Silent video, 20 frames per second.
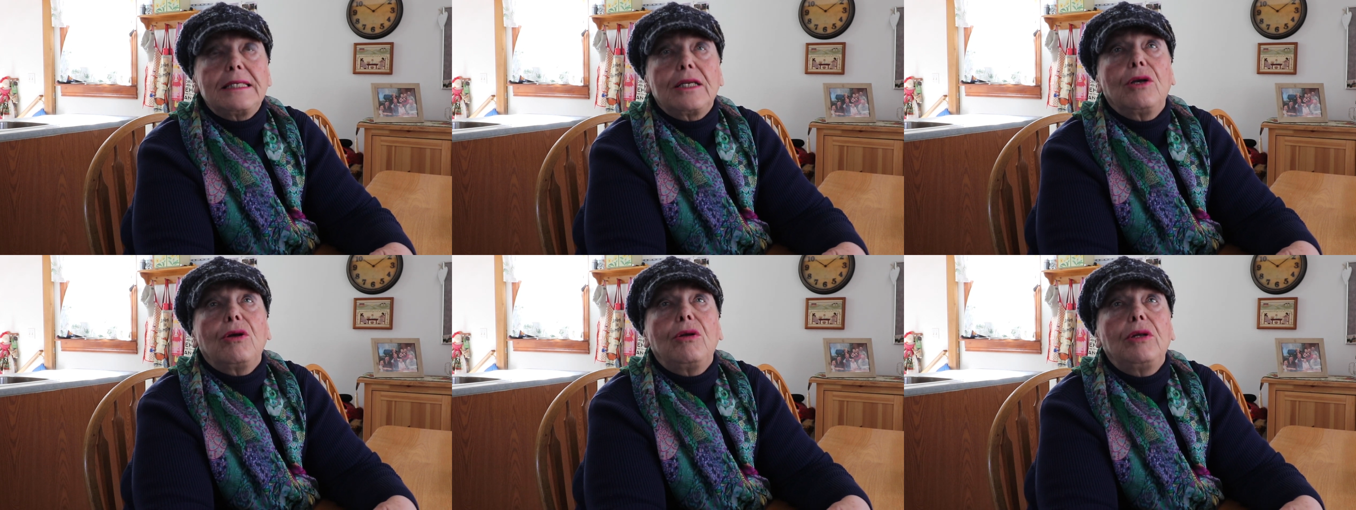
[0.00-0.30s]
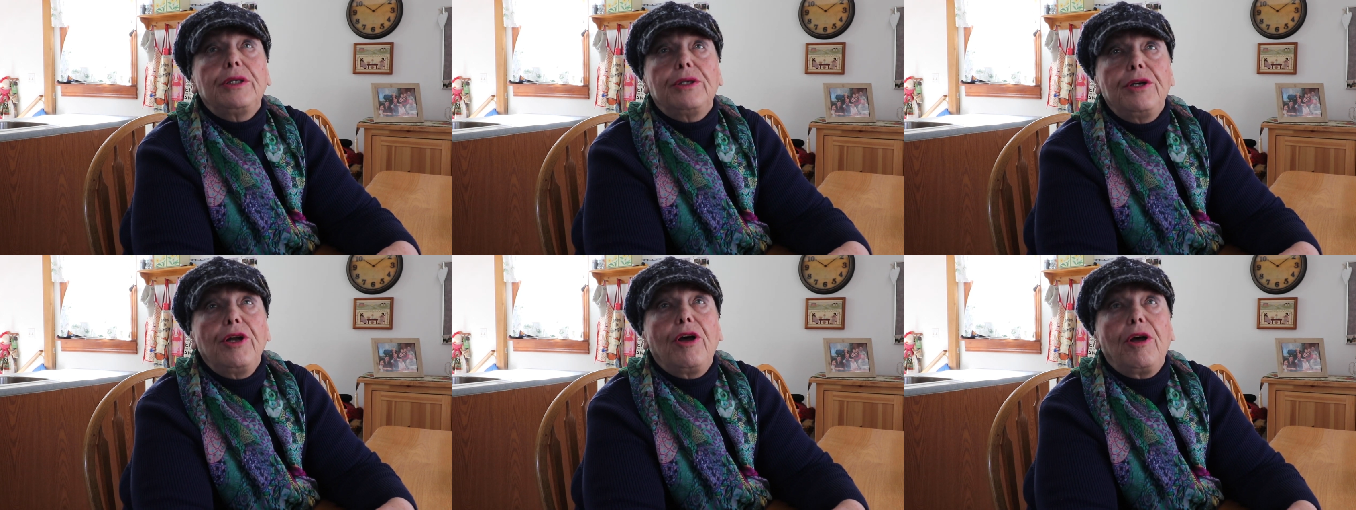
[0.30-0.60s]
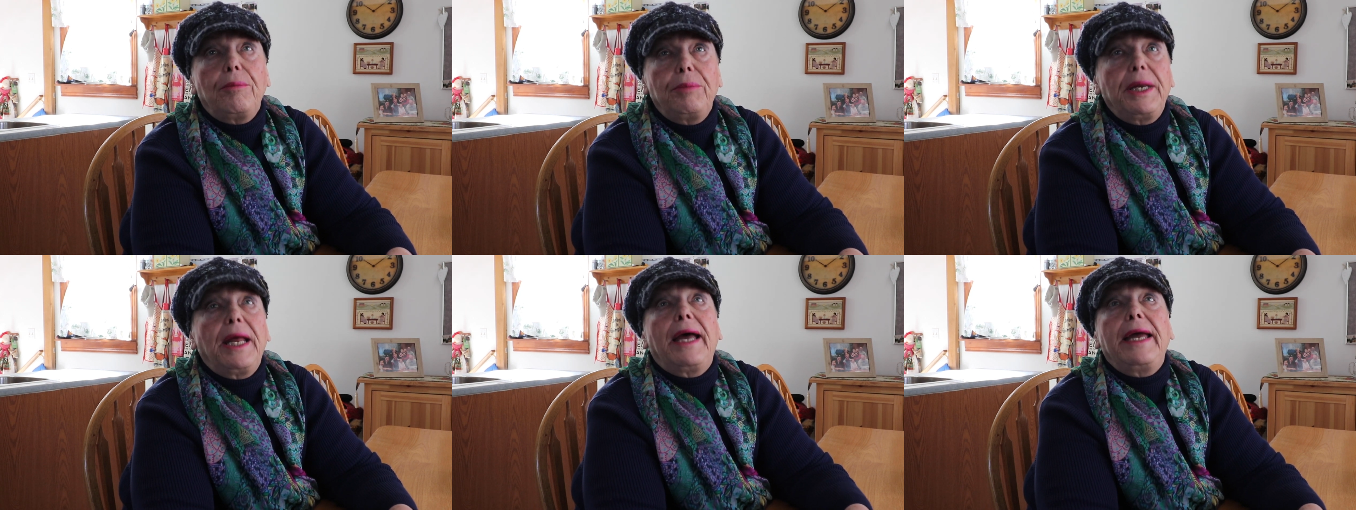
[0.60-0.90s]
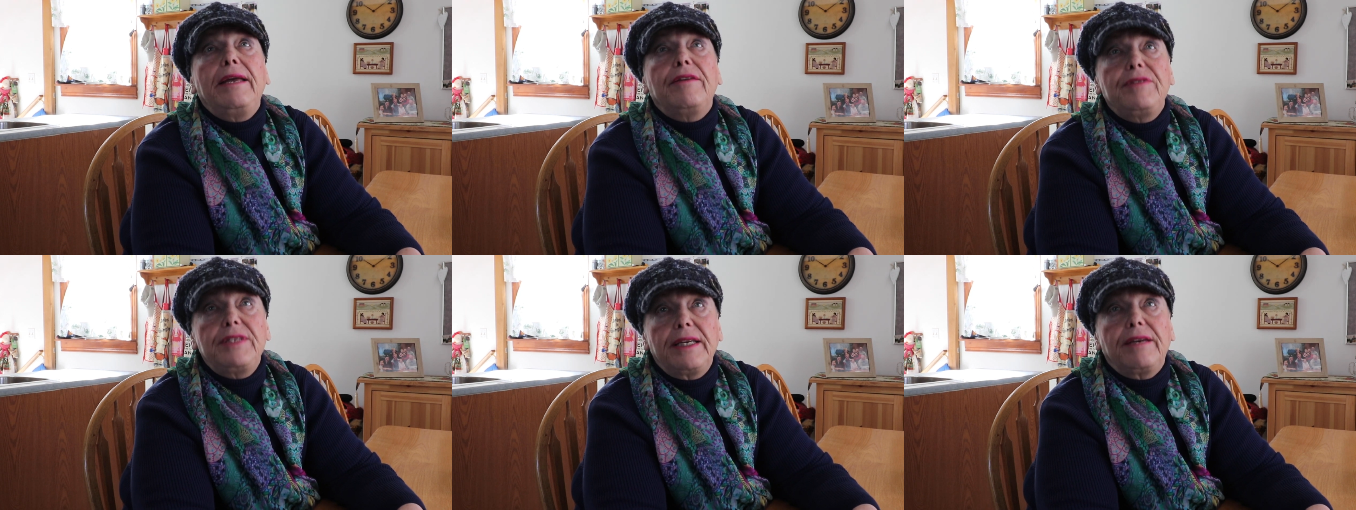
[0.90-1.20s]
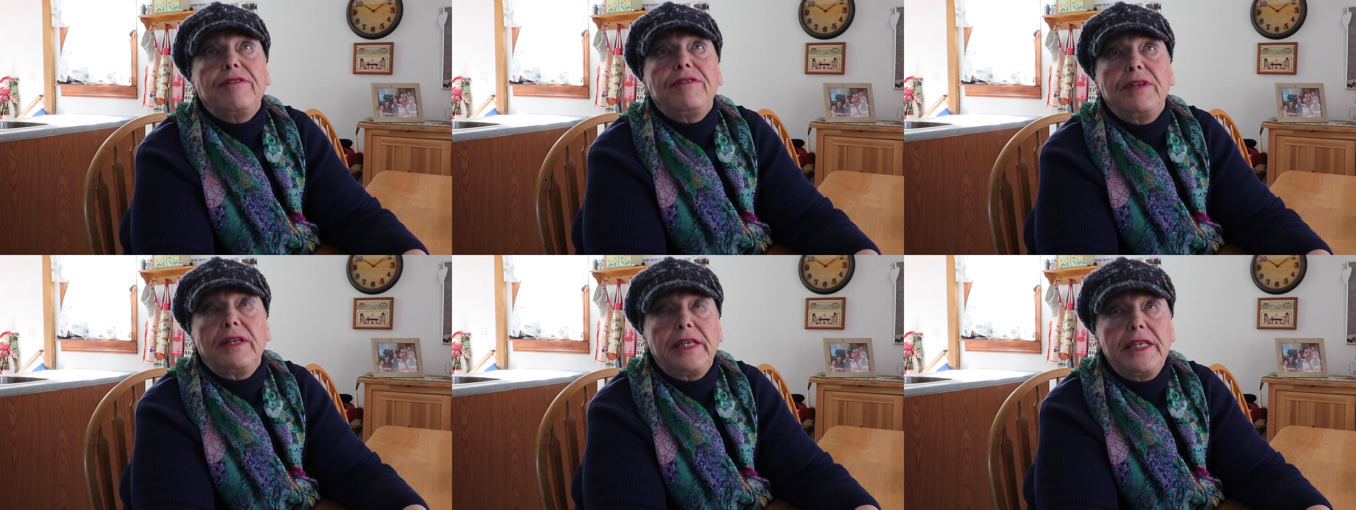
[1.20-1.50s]
called or not, but I have
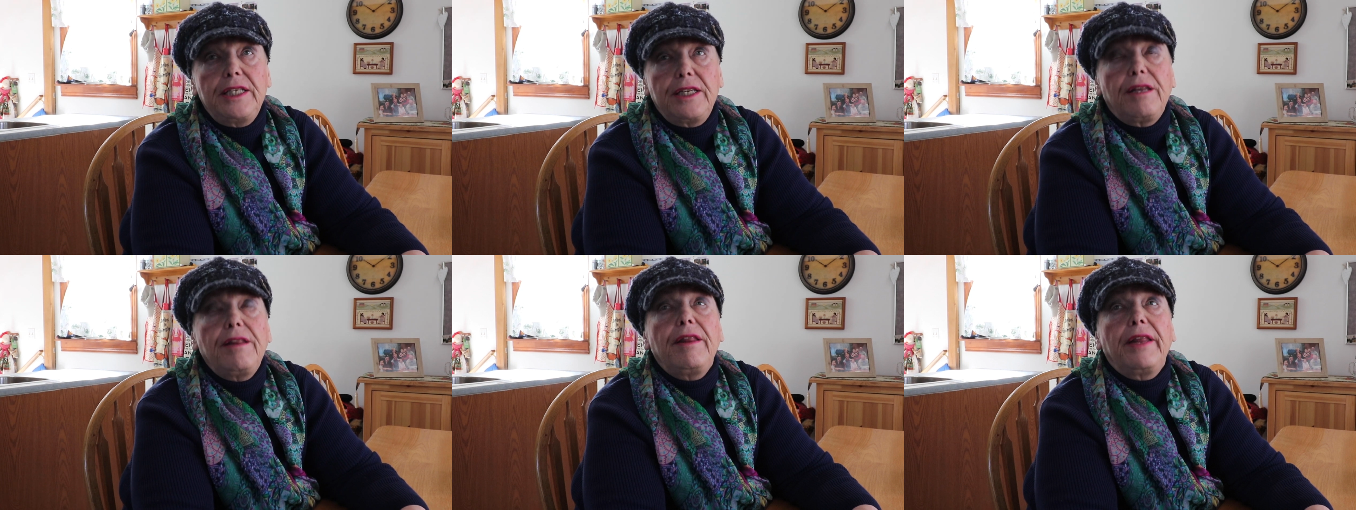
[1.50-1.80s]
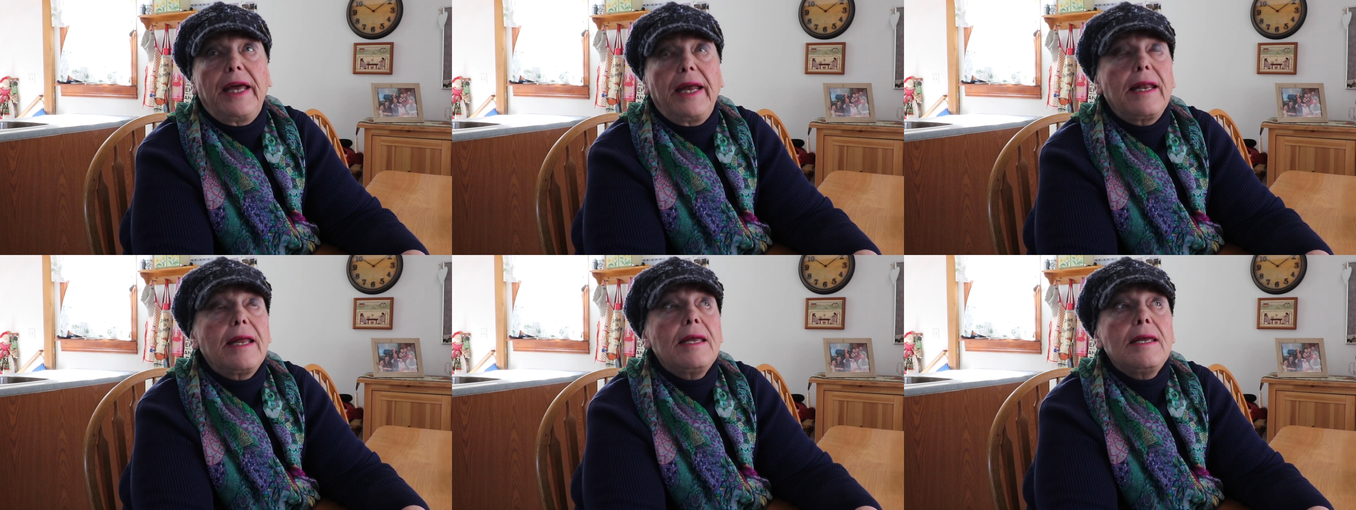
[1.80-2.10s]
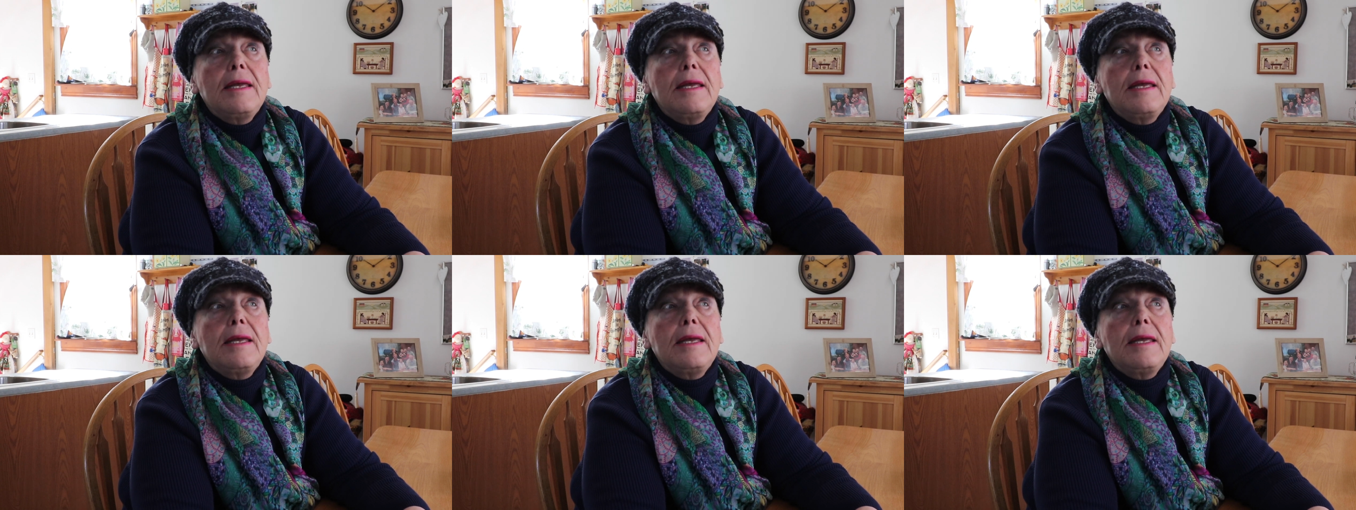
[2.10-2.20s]
definitely done that.